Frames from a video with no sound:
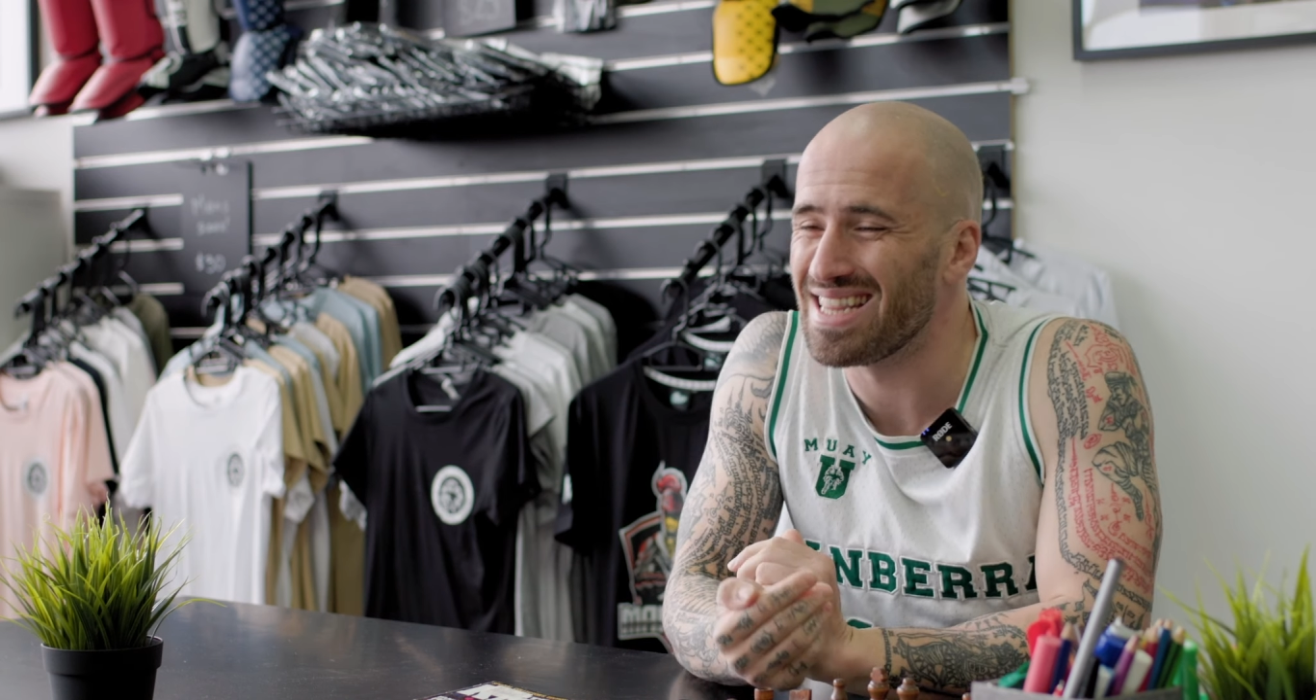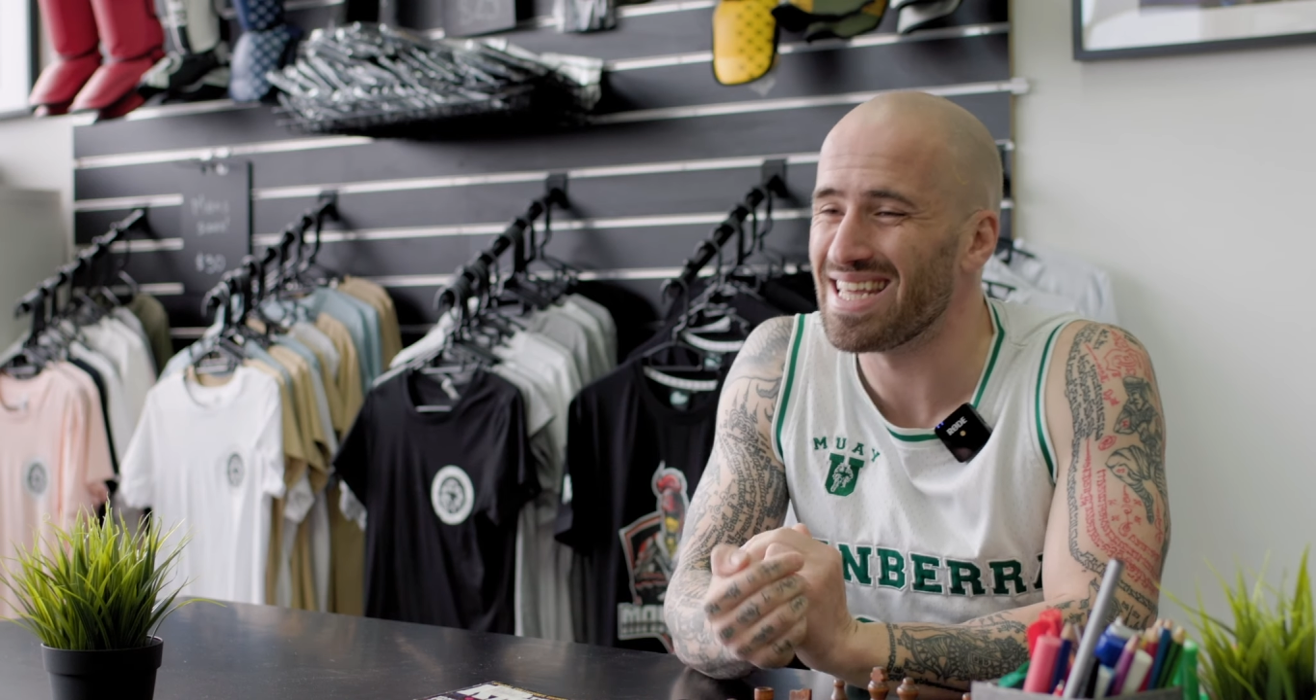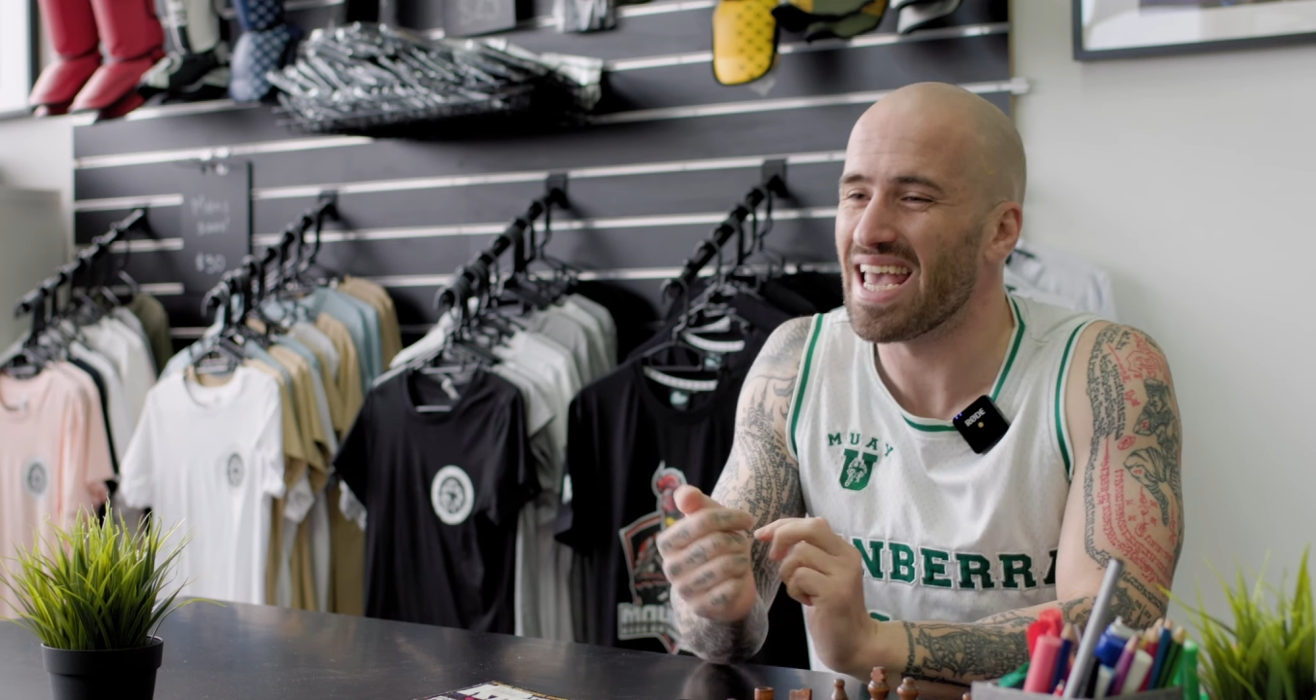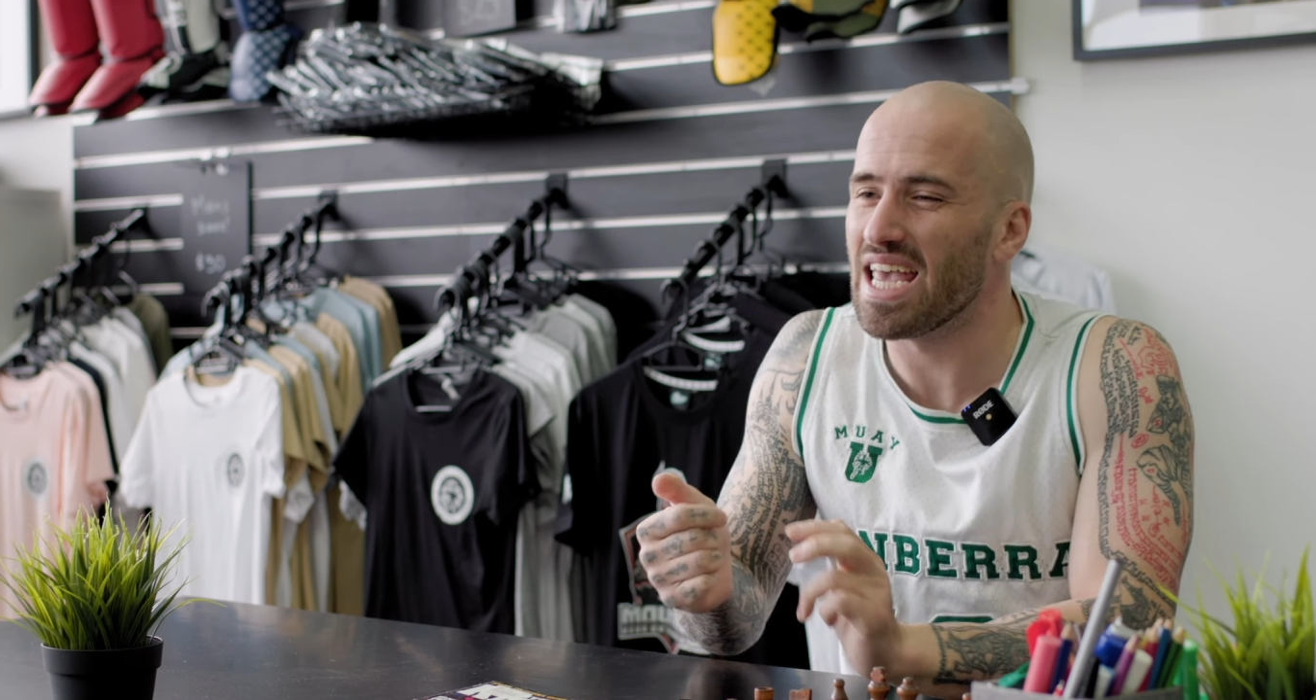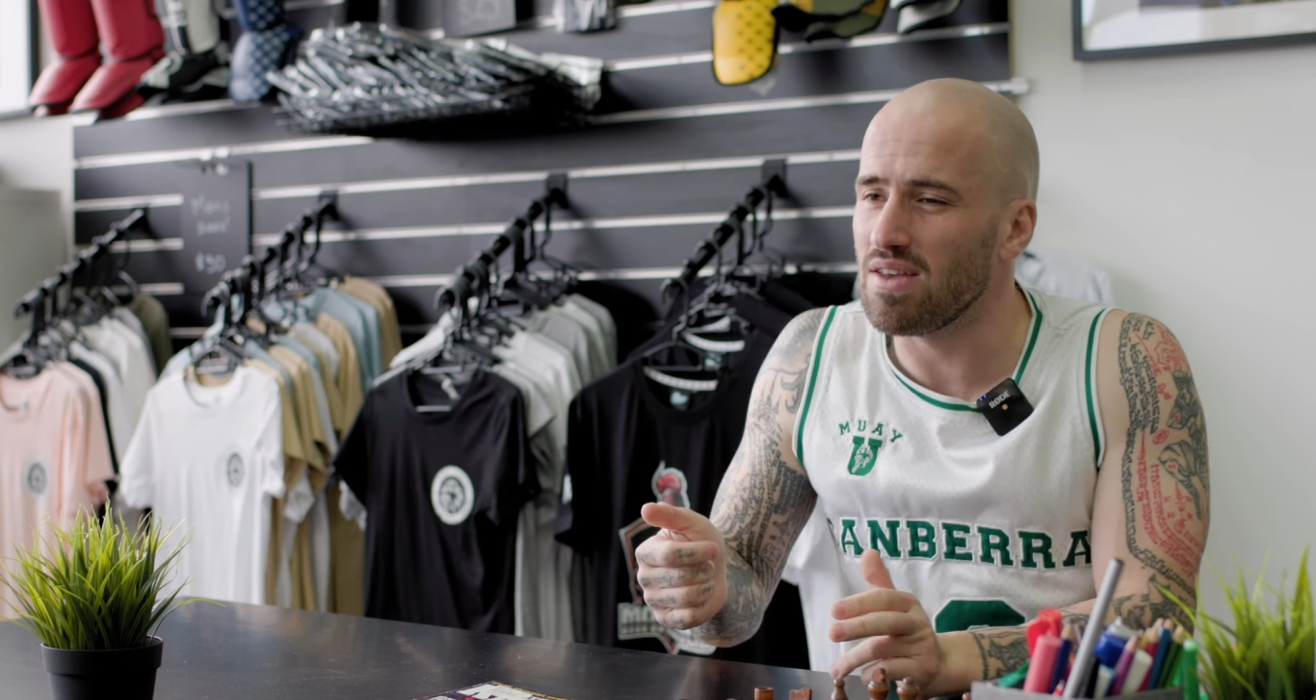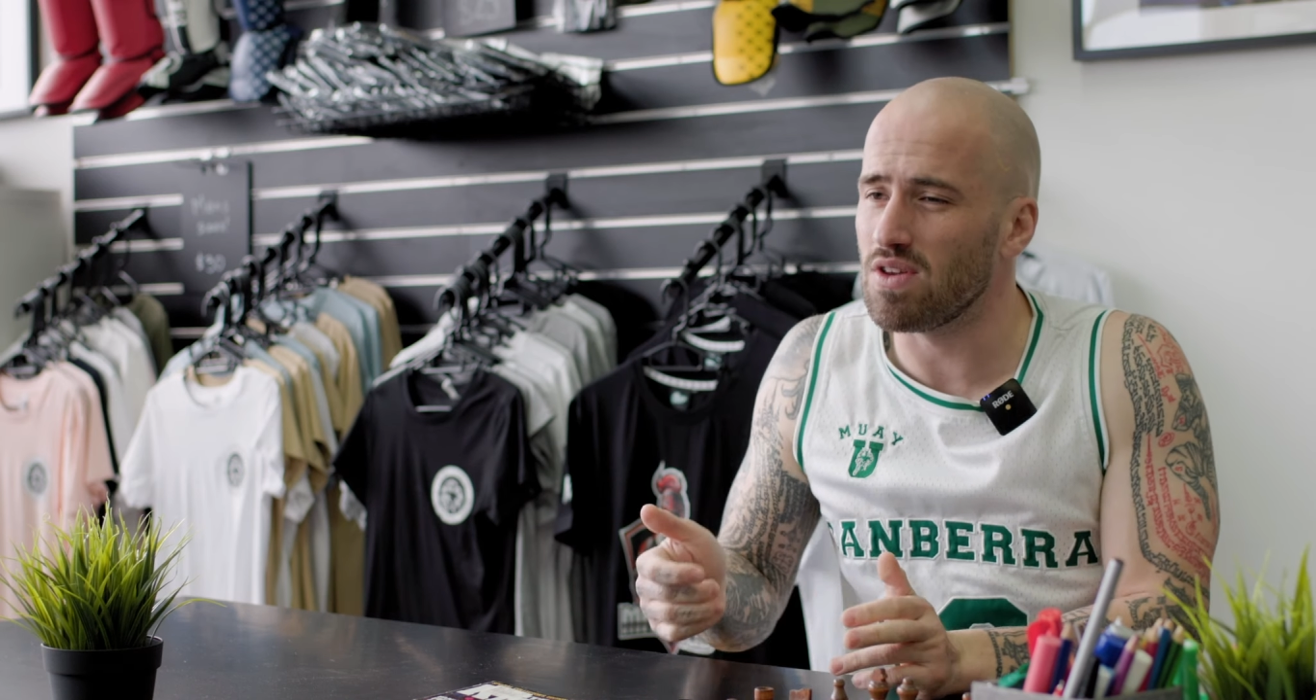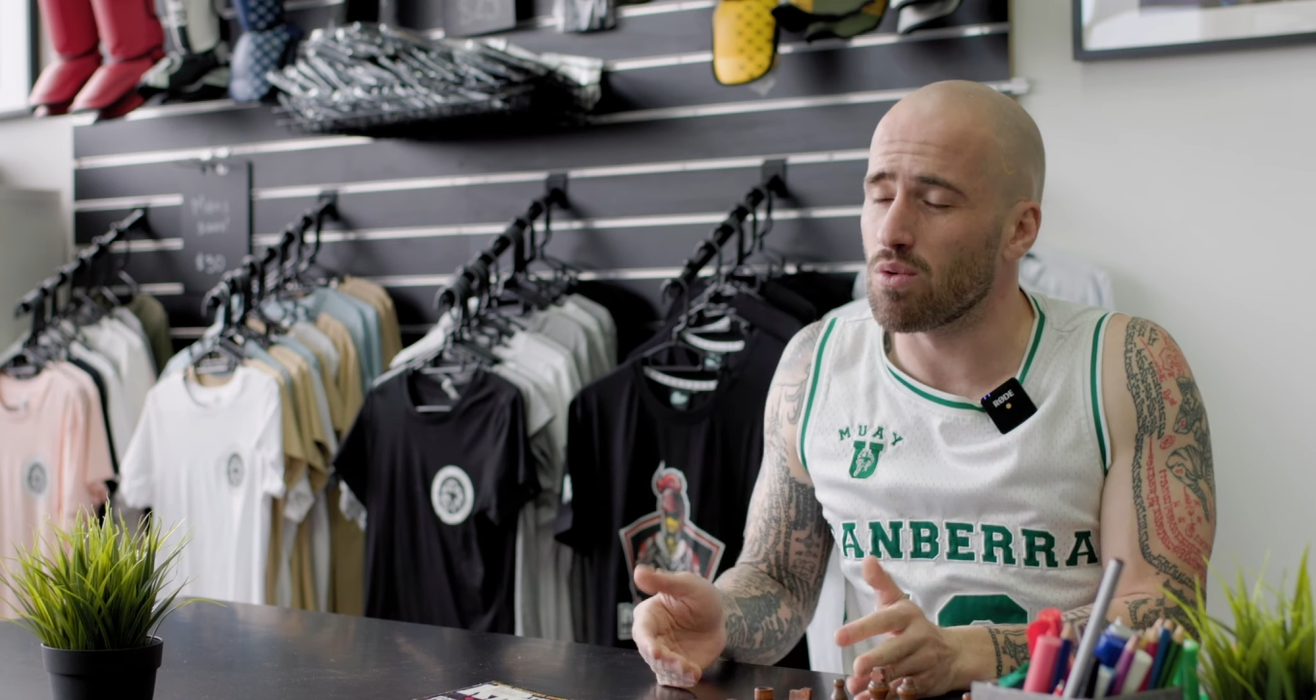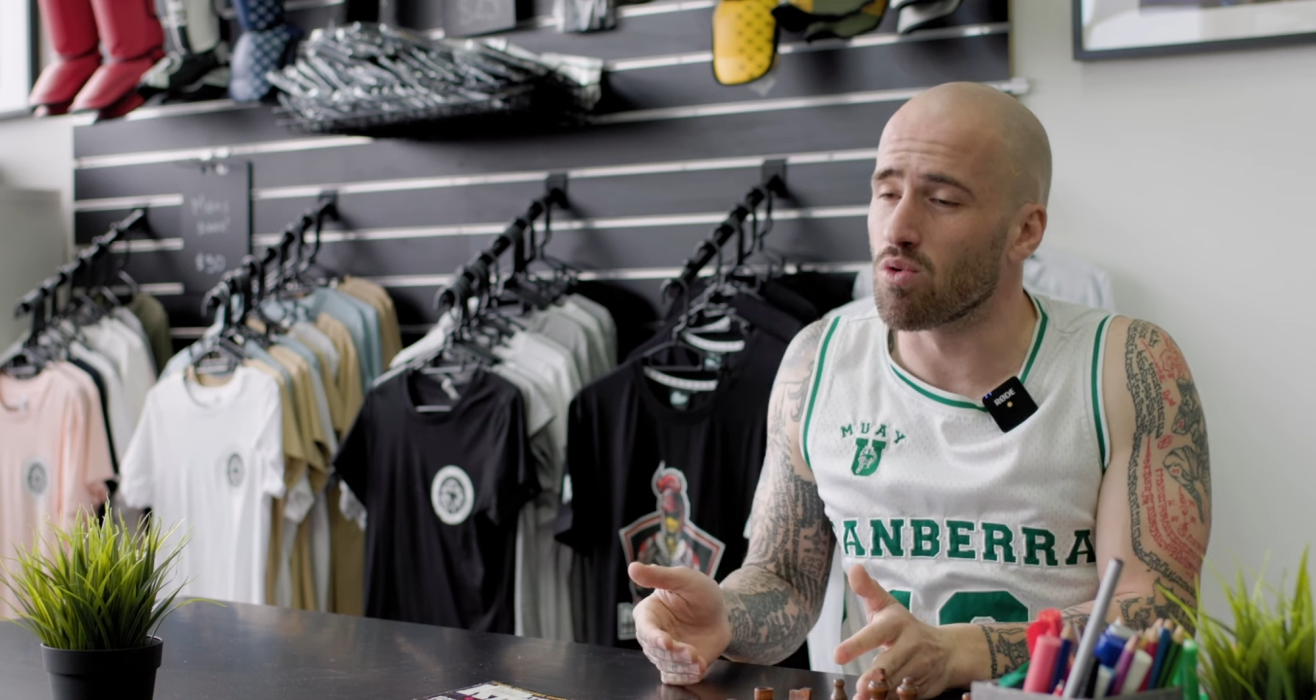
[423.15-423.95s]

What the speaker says: in the evening.